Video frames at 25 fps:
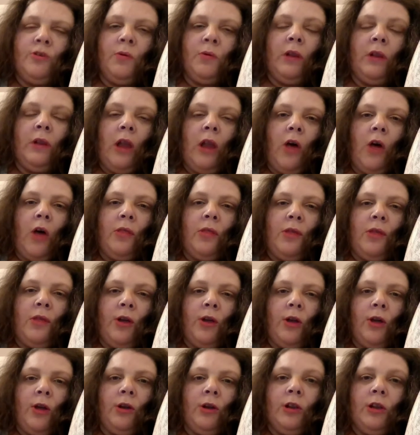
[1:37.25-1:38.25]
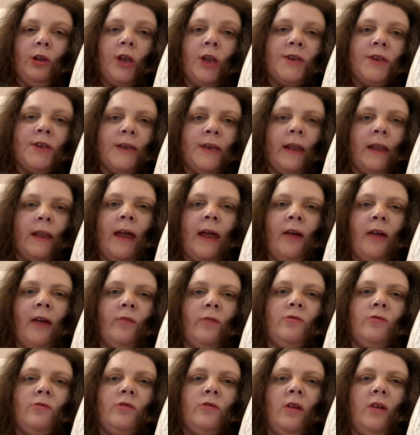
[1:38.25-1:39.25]
unlock the glossy
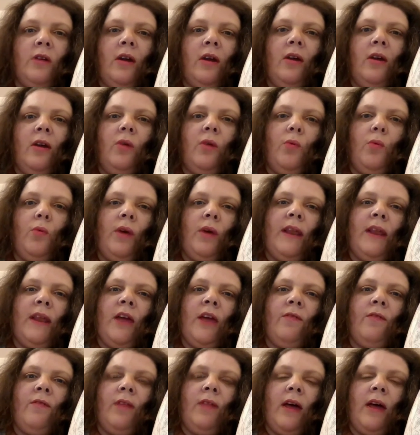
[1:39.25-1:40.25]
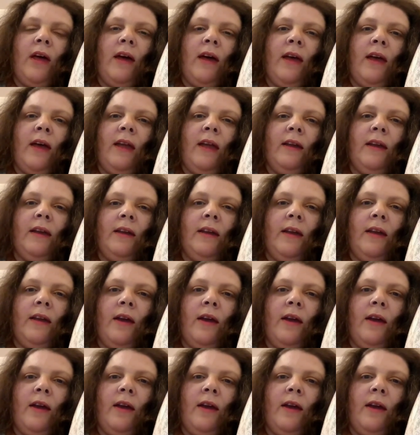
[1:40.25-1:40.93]
lounge, where they have like